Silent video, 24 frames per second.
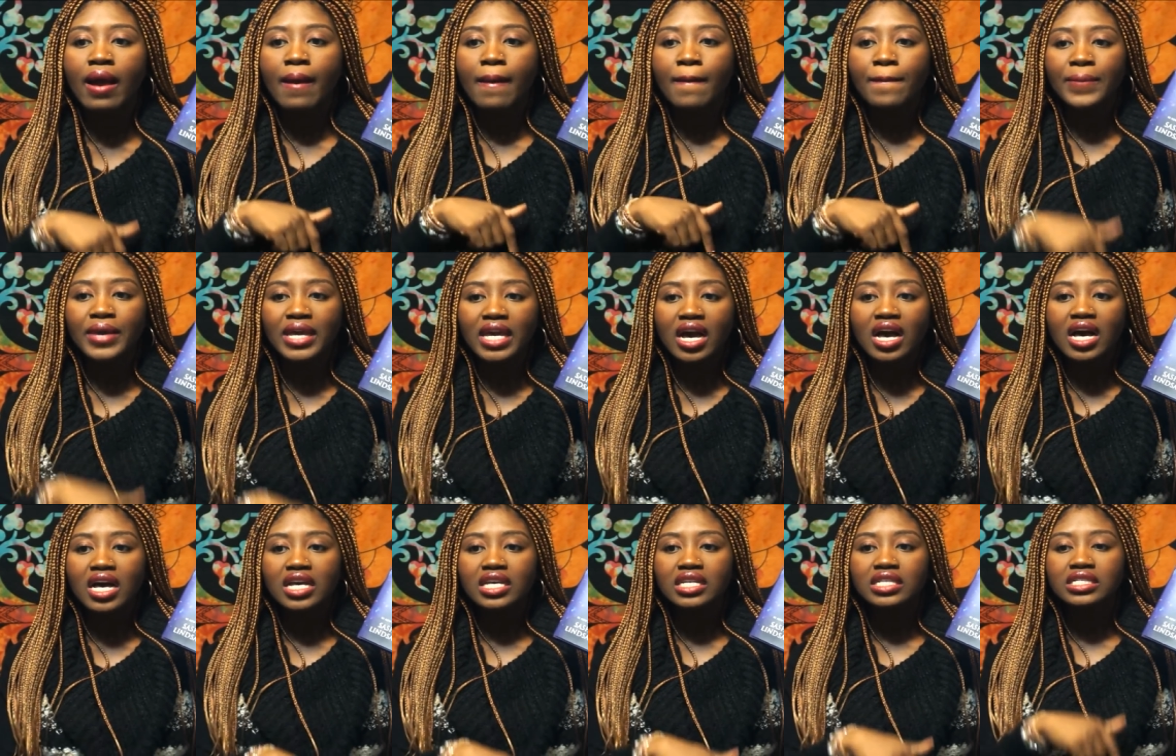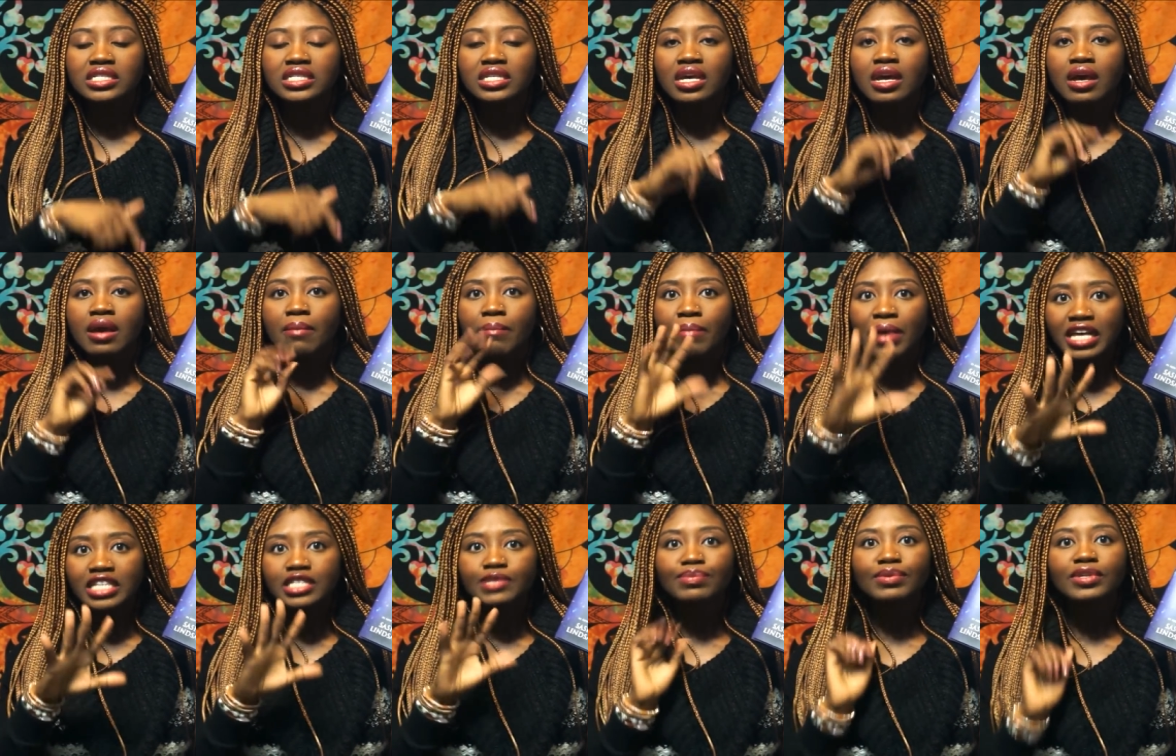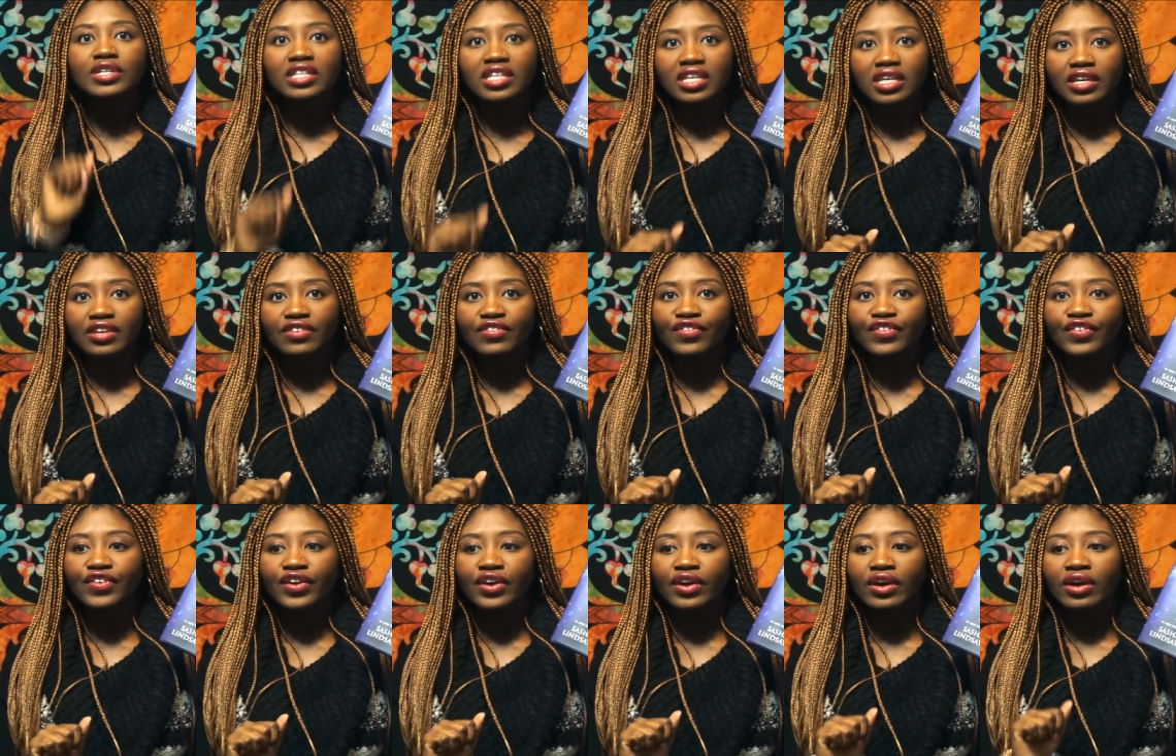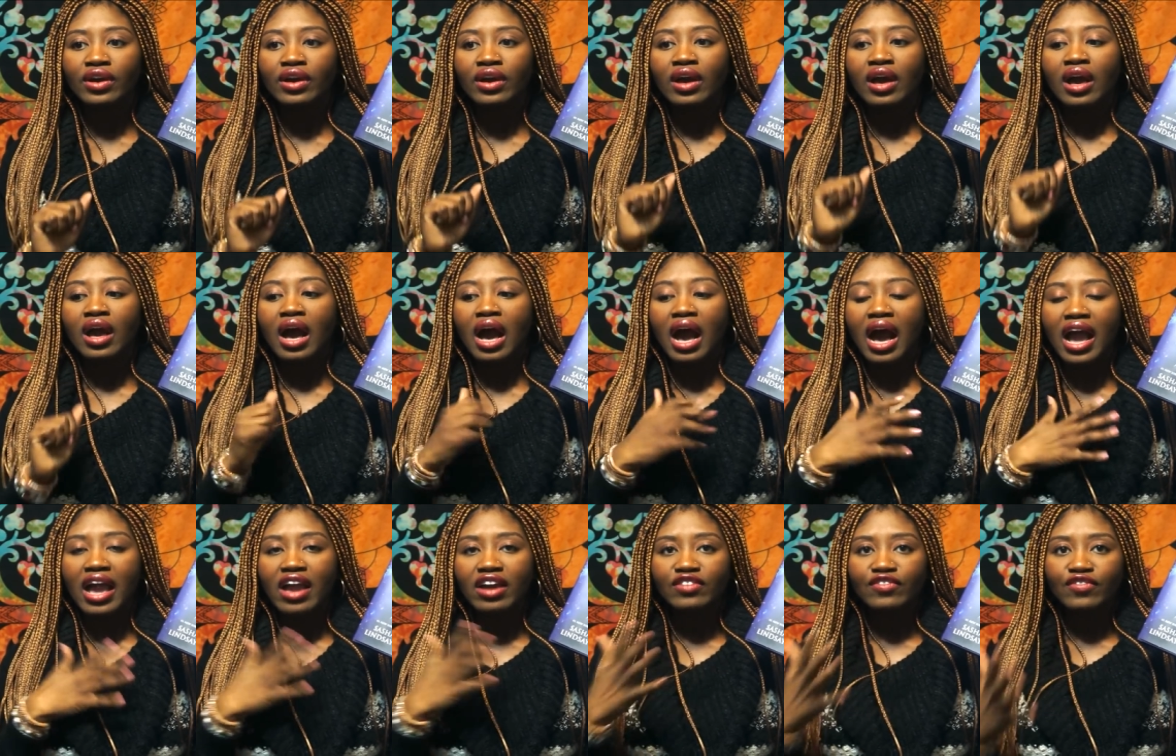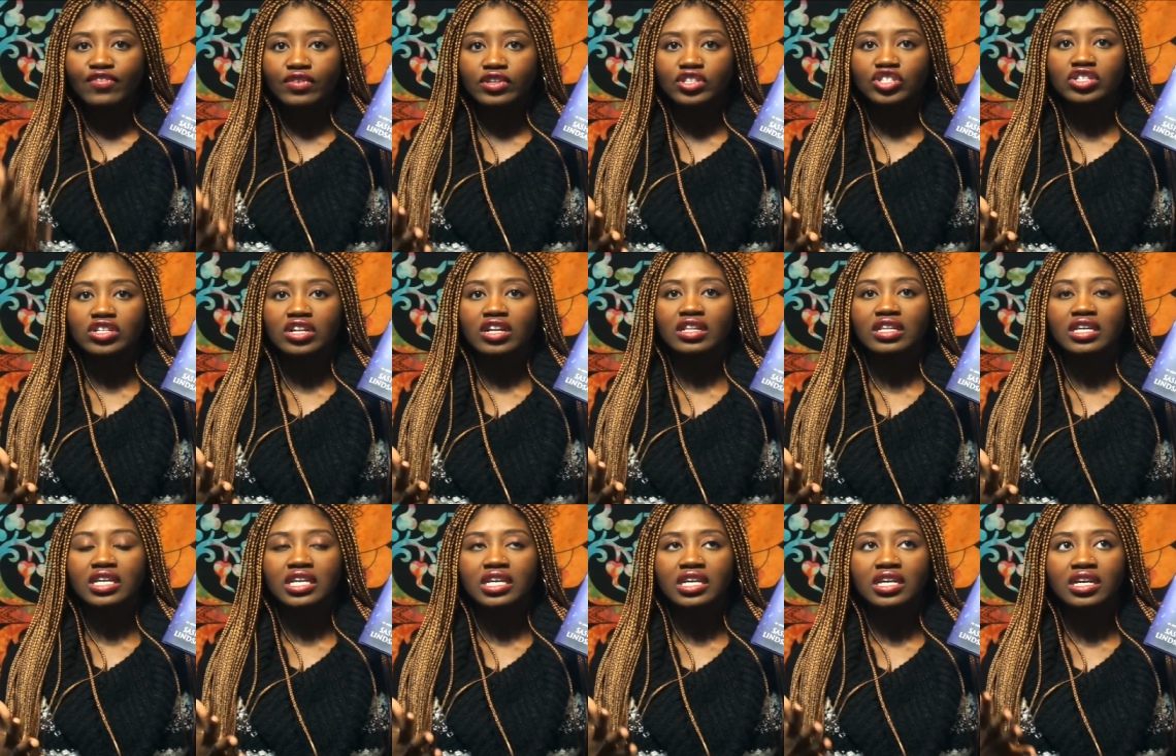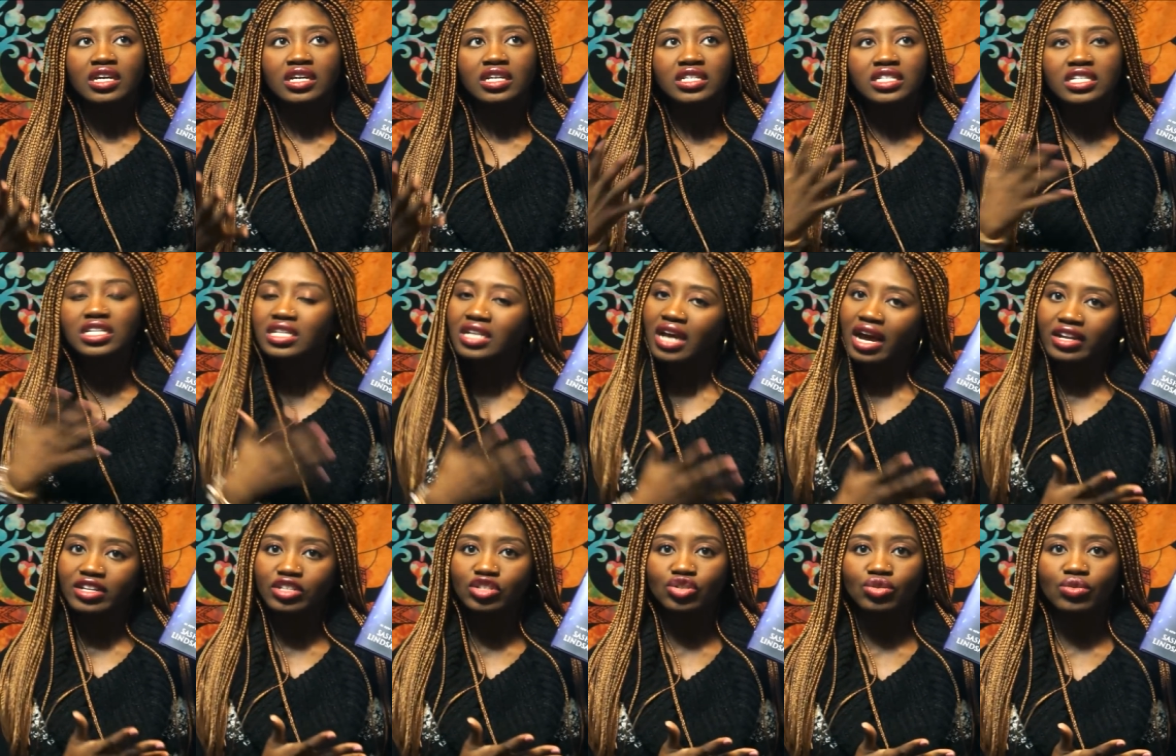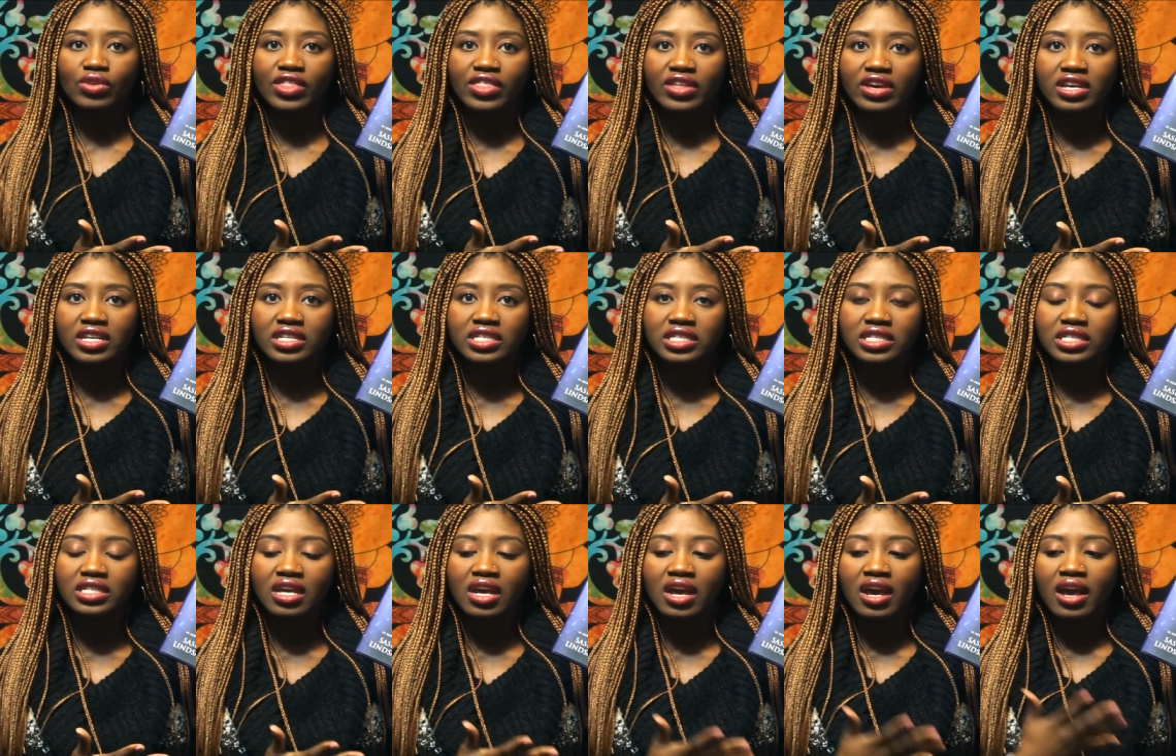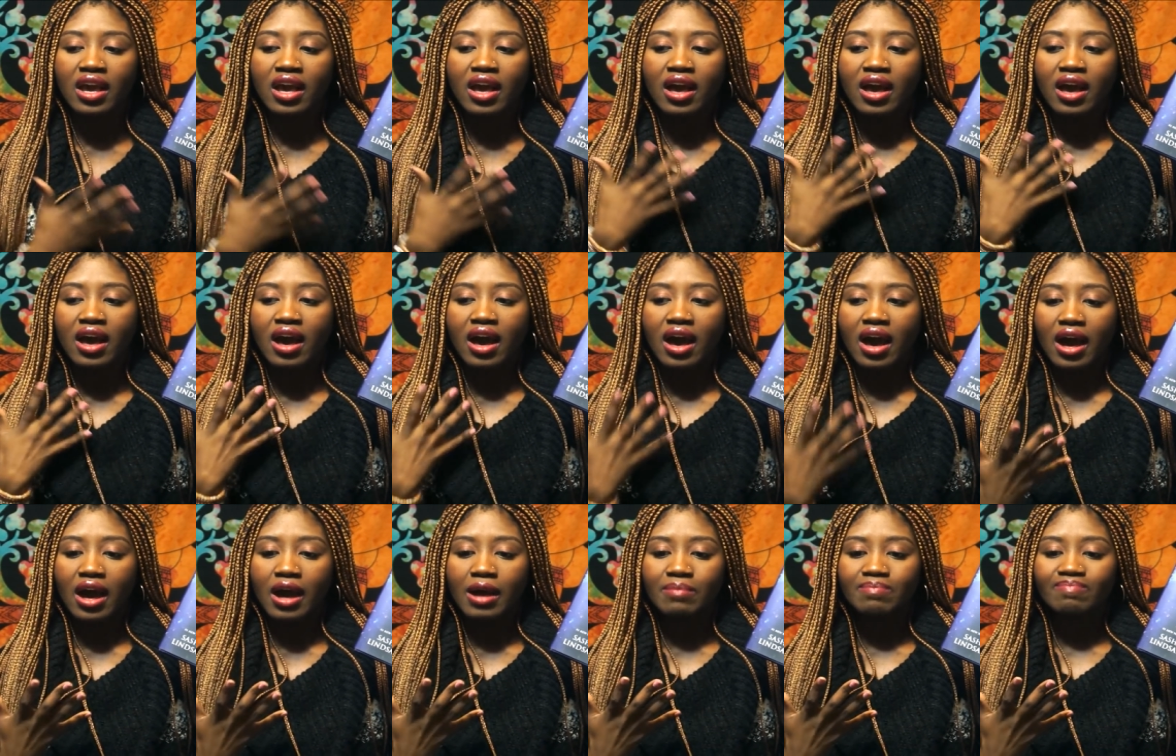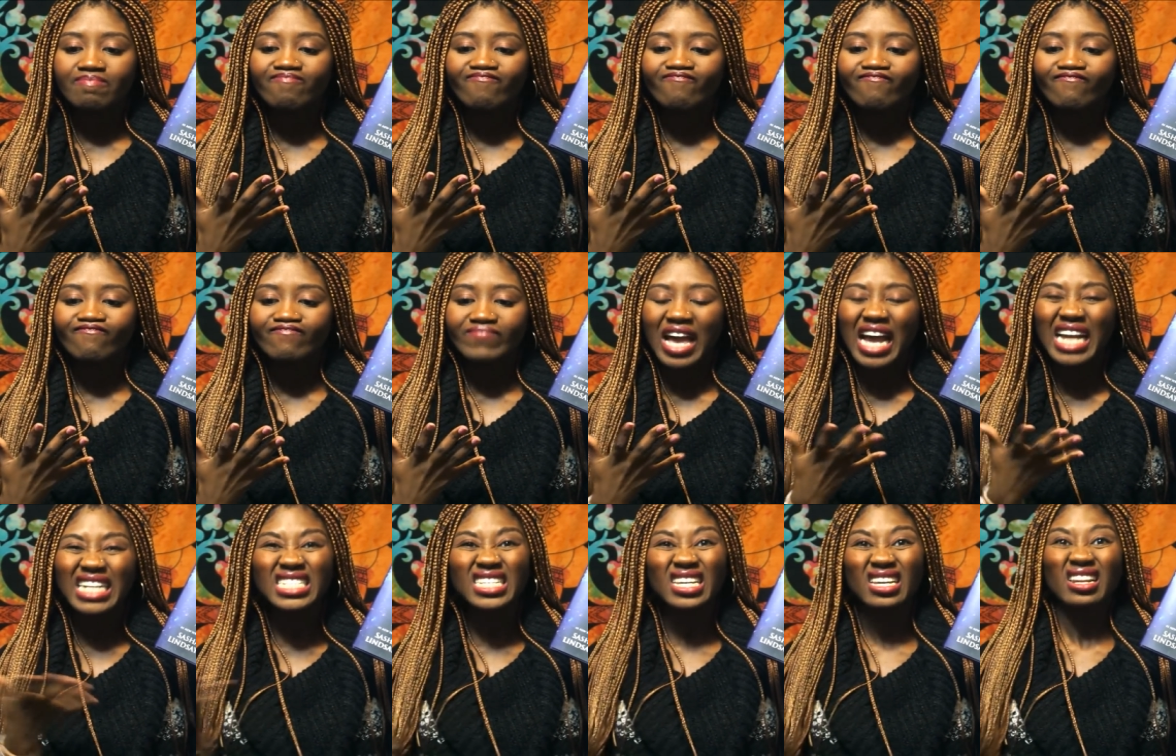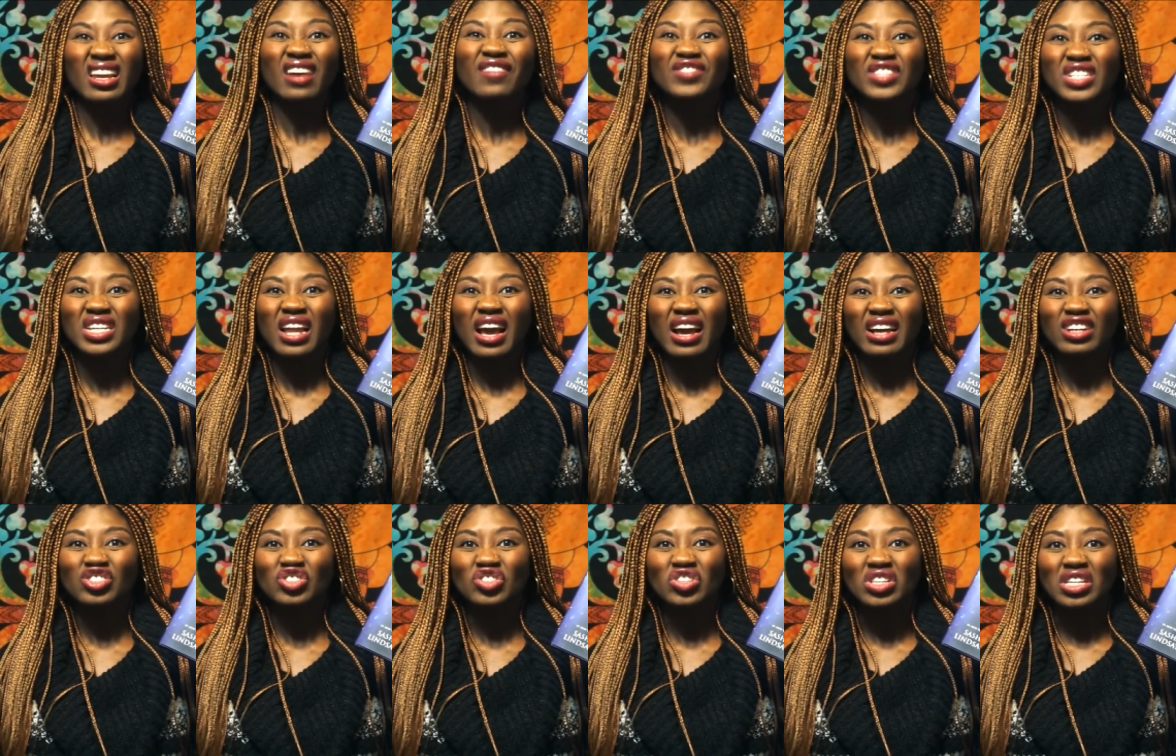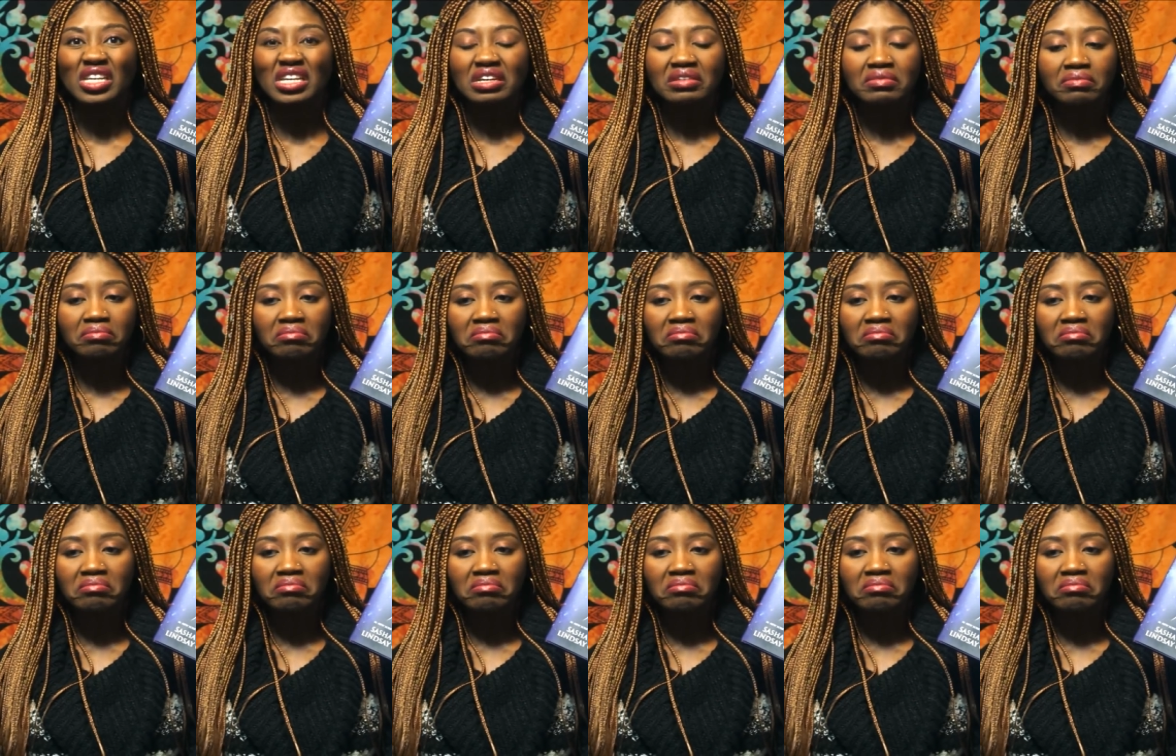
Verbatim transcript: because best believe I unfortunately did not enjoy this. Um, I DNF'd it actually.